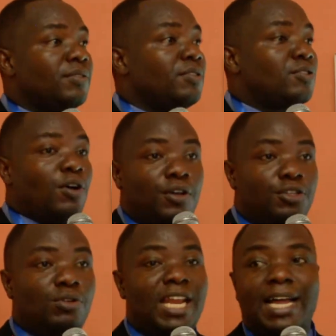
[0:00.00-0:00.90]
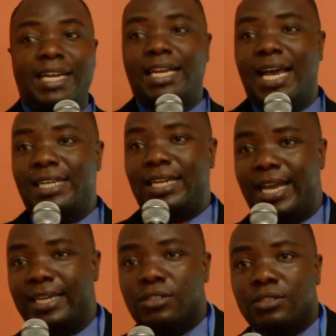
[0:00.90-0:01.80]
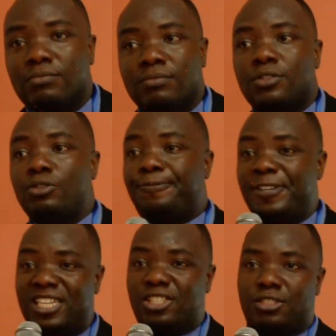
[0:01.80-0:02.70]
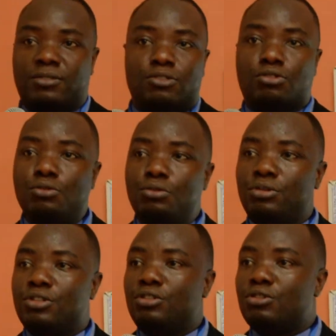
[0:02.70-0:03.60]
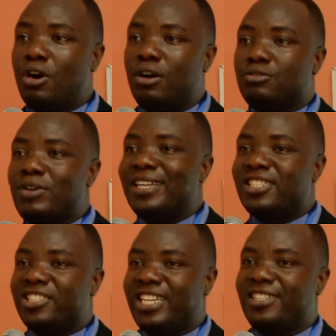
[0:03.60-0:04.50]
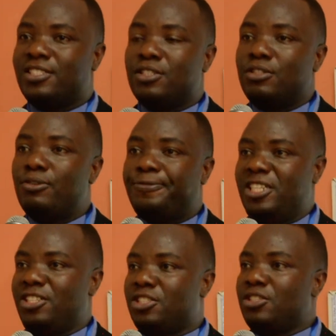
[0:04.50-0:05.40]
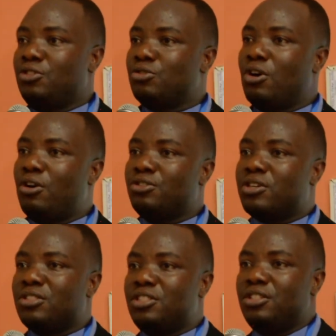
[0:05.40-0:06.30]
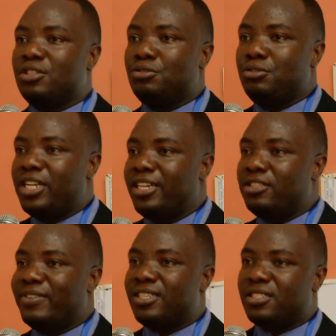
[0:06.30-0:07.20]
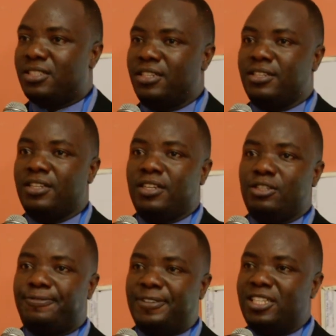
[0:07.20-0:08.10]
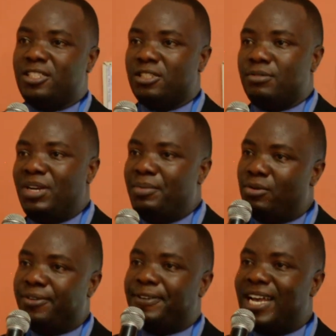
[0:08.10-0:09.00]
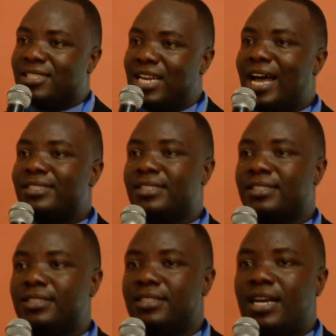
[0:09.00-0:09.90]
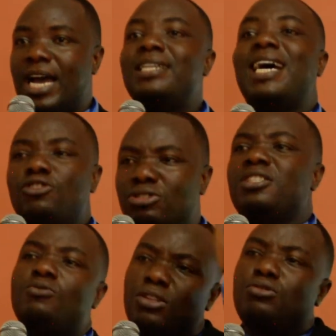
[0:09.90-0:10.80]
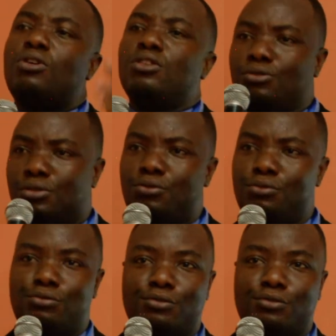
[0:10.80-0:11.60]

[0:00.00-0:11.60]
So you learn and learn and learn. You finish school, you go to ECCH, you finish, you continue to the university, you finish maybe with first class, and then you still want to go to school.